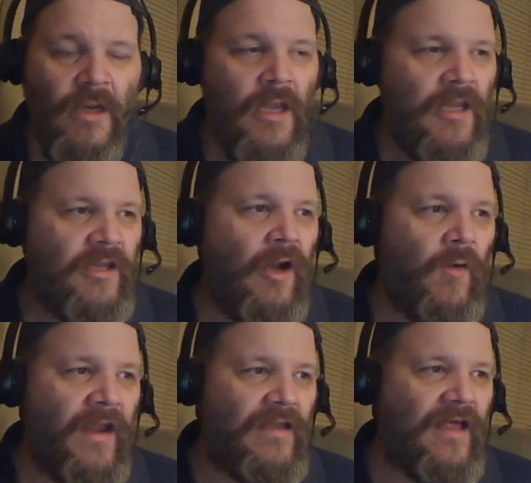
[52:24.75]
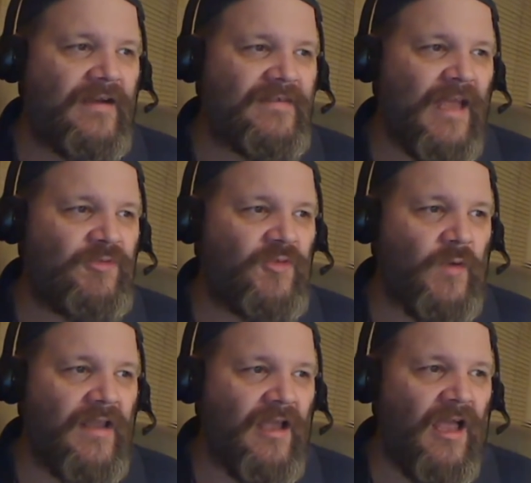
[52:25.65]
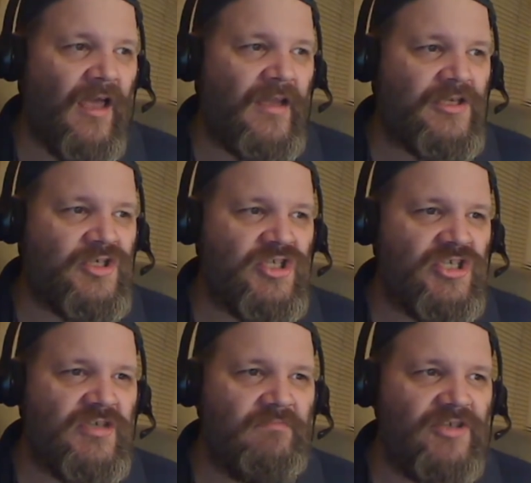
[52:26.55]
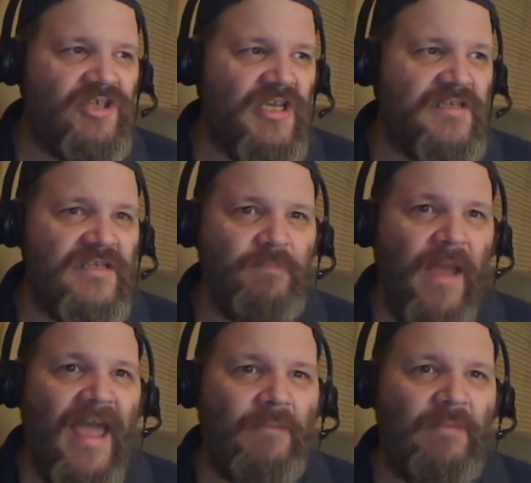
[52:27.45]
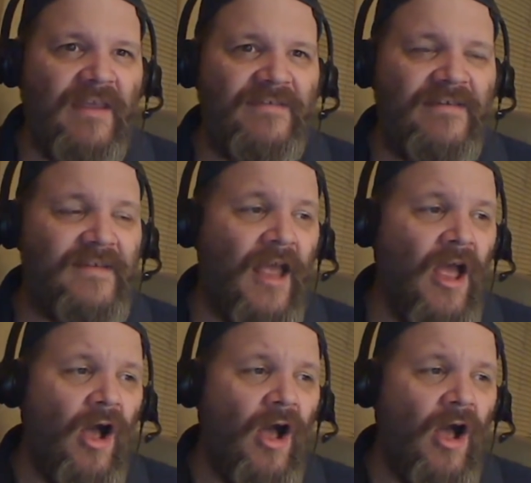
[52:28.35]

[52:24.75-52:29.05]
And a lot of times the retcon is just as bad, because it's like,